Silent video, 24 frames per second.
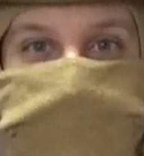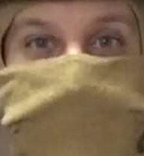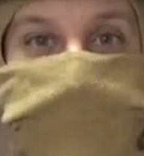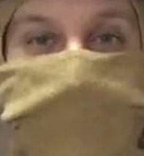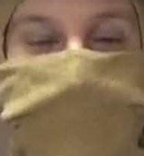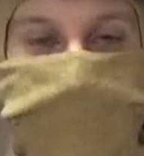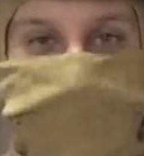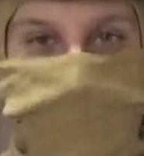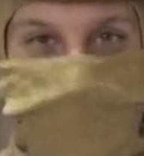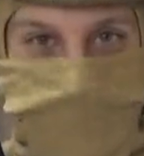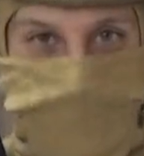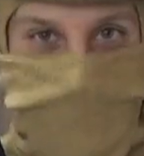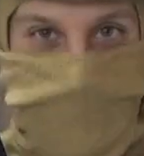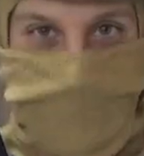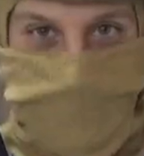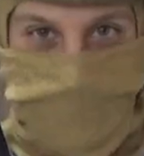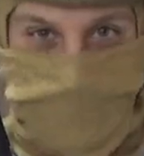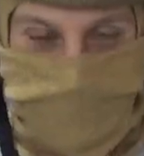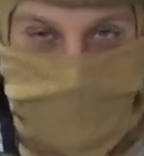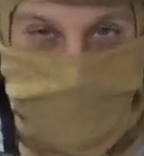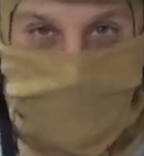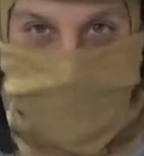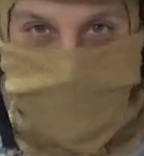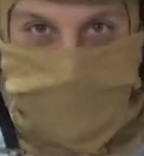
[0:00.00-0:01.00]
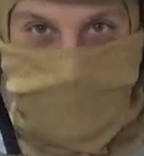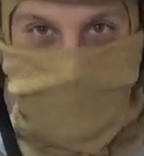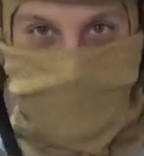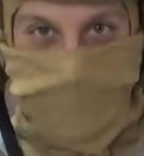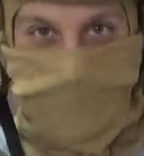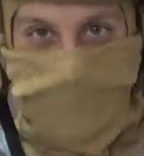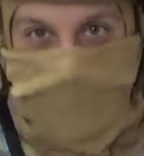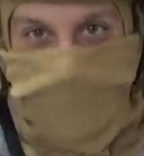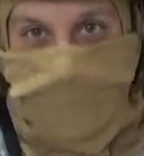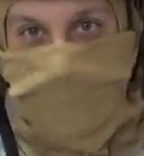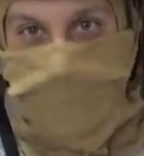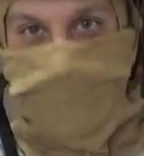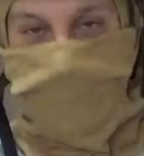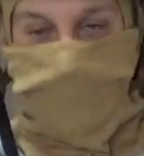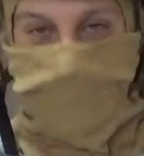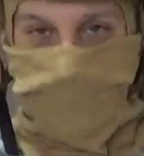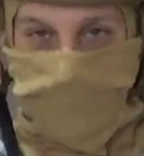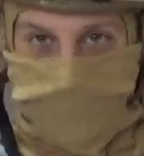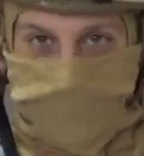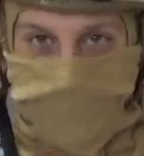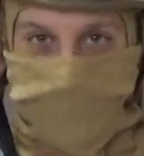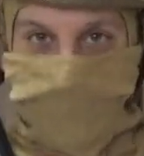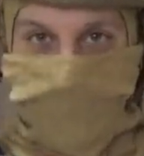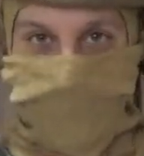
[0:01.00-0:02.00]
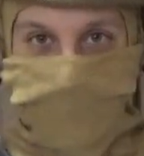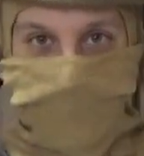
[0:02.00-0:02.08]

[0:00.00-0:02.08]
I don't know how you would make a CSGO movie, but I